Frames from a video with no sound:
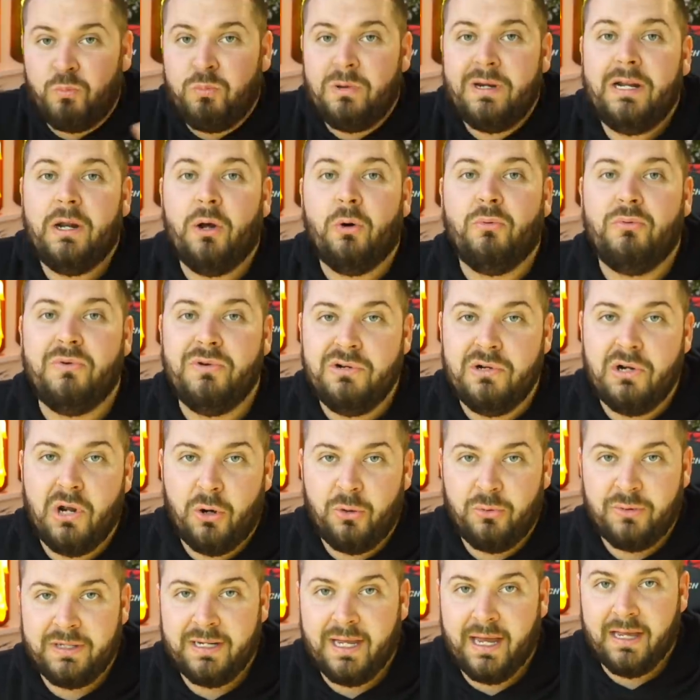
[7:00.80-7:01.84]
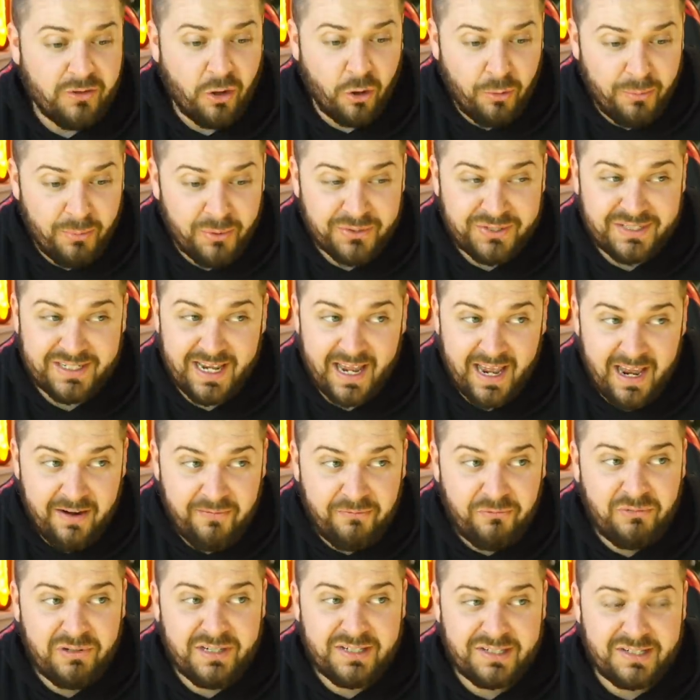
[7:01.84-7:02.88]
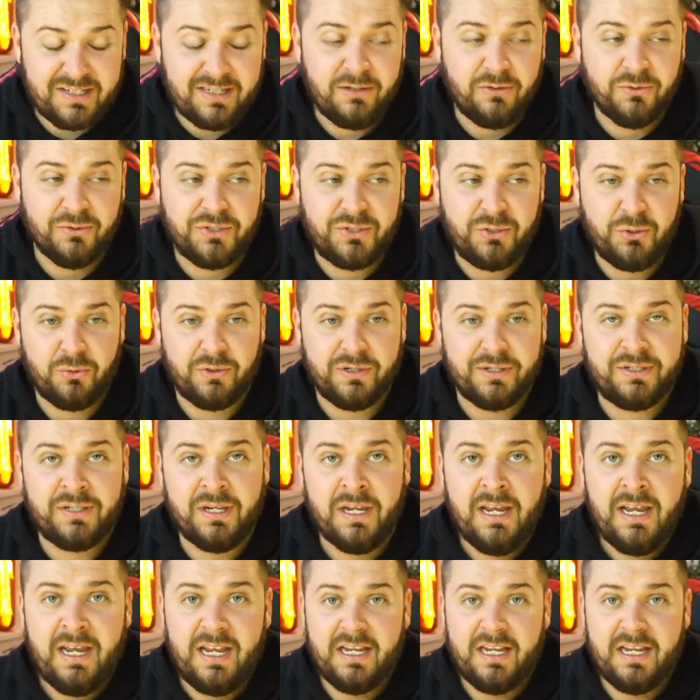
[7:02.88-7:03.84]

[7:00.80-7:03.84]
We don't know yet. Almost every single source